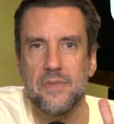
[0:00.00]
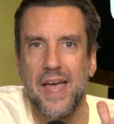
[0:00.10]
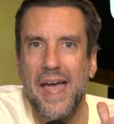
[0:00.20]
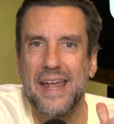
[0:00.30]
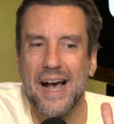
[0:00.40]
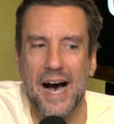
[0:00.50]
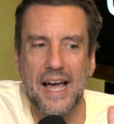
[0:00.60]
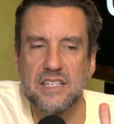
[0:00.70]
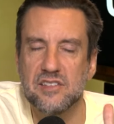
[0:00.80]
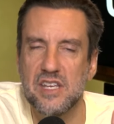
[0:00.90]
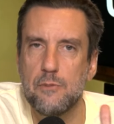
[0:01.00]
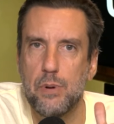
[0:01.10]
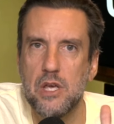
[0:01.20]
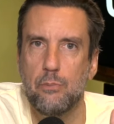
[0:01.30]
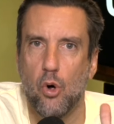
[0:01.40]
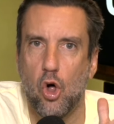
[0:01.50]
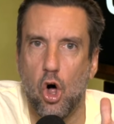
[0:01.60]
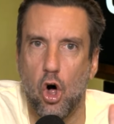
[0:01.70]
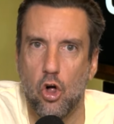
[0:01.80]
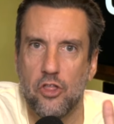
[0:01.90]
And I see people
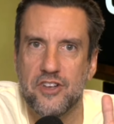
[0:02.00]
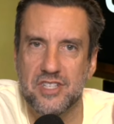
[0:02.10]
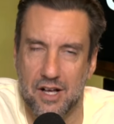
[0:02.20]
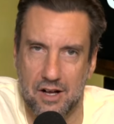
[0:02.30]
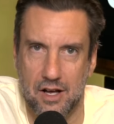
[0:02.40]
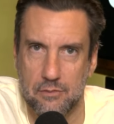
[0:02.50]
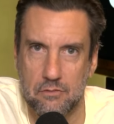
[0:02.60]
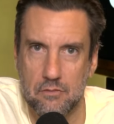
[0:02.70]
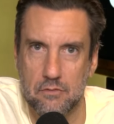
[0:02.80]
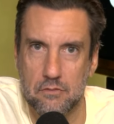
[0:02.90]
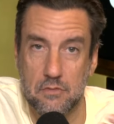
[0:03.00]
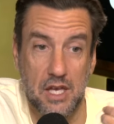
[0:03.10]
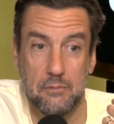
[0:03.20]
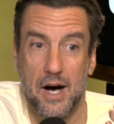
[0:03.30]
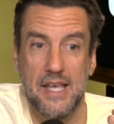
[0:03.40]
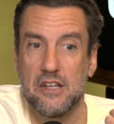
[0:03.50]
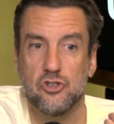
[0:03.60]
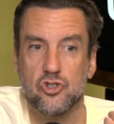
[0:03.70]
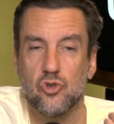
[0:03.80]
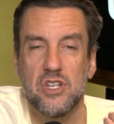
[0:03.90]
all the time in my
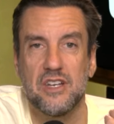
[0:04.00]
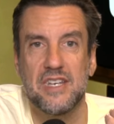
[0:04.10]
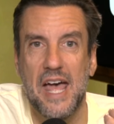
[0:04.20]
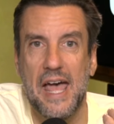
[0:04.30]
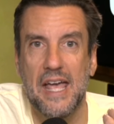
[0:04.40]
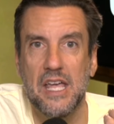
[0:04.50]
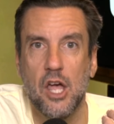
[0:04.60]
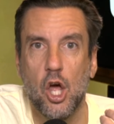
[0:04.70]
industry today,